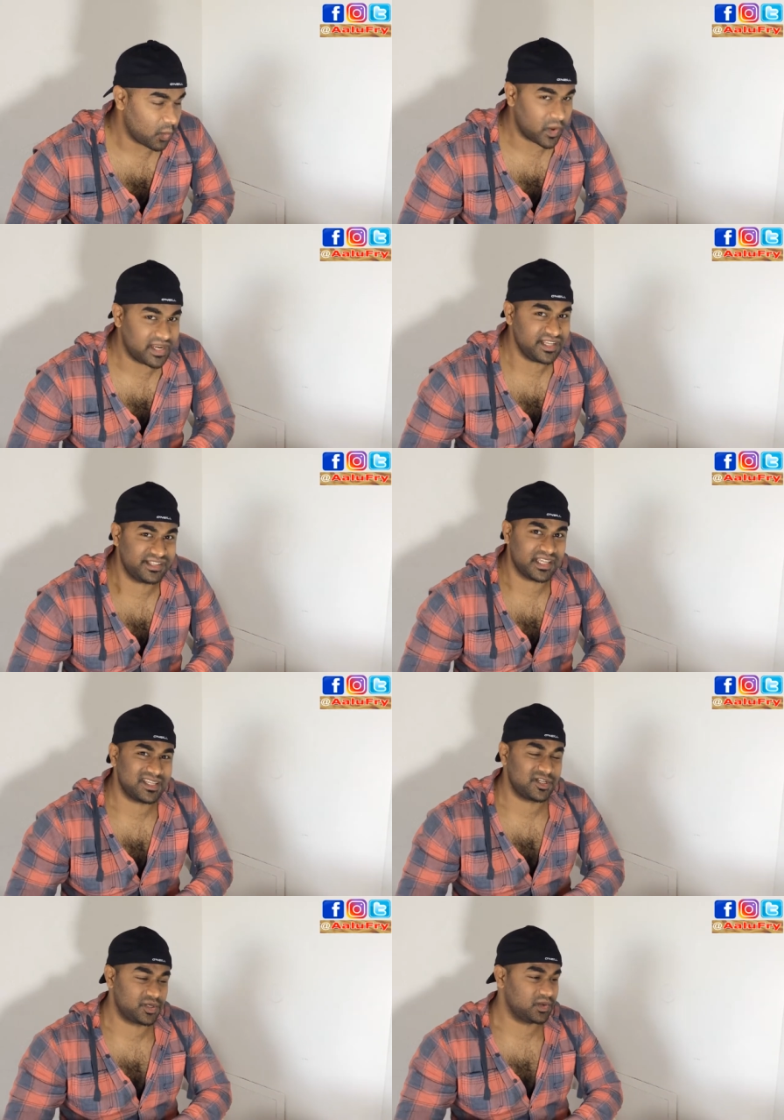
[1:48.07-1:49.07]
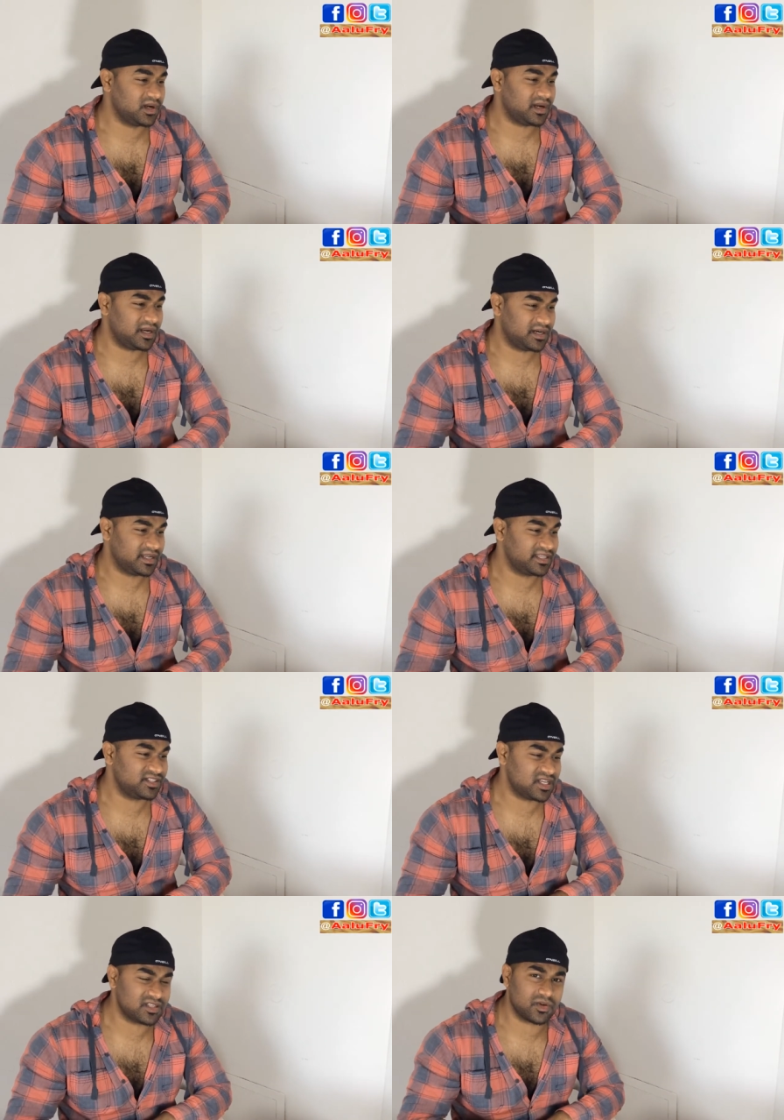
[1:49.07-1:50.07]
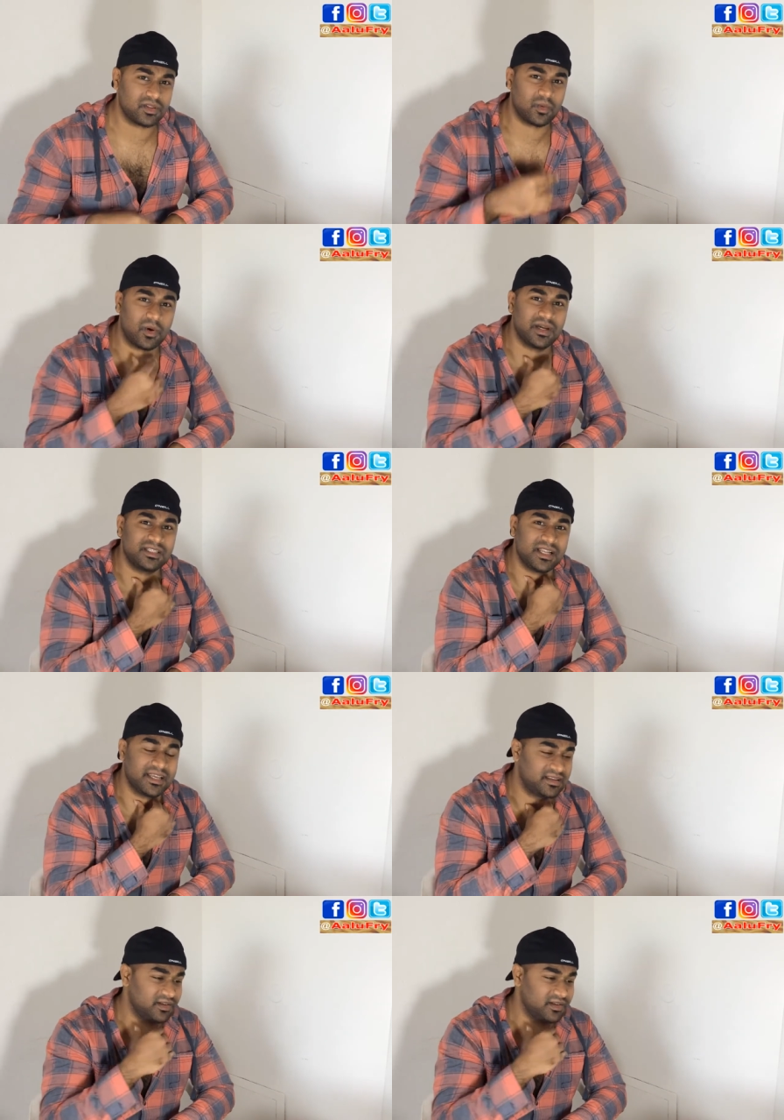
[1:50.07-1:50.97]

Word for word: When he says sugar, he's just got the voice like,